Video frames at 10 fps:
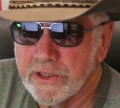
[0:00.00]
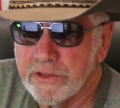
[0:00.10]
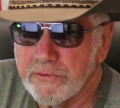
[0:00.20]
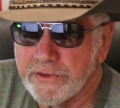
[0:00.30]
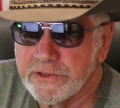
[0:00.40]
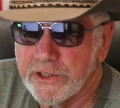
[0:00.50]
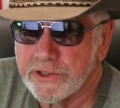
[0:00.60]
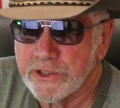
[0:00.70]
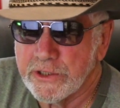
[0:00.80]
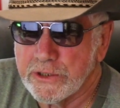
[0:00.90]
a new
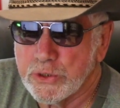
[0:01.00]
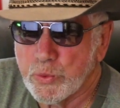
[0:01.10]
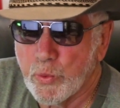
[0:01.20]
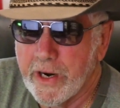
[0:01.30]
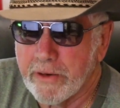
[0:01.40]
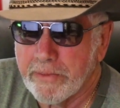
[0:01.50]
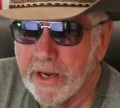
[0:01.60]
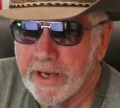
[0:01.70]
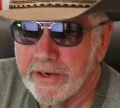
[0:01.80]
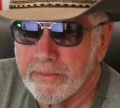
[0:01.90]
physician to swear
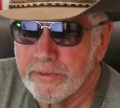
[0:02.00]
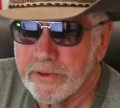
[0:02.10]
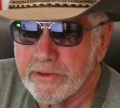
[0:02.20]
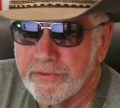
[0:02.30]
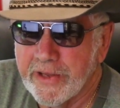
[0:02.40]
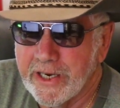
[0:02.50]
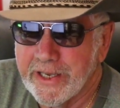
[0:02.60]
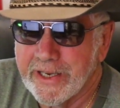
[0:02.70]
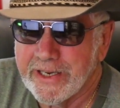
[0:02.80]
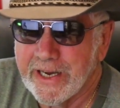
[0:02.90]
by a number of
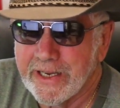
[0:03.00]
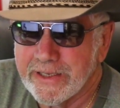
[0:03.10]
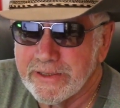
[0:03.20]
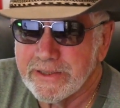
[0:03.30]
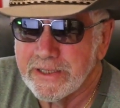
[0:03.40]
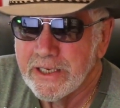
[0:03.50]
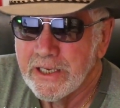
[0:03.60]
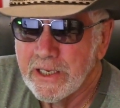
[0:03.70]
healing gods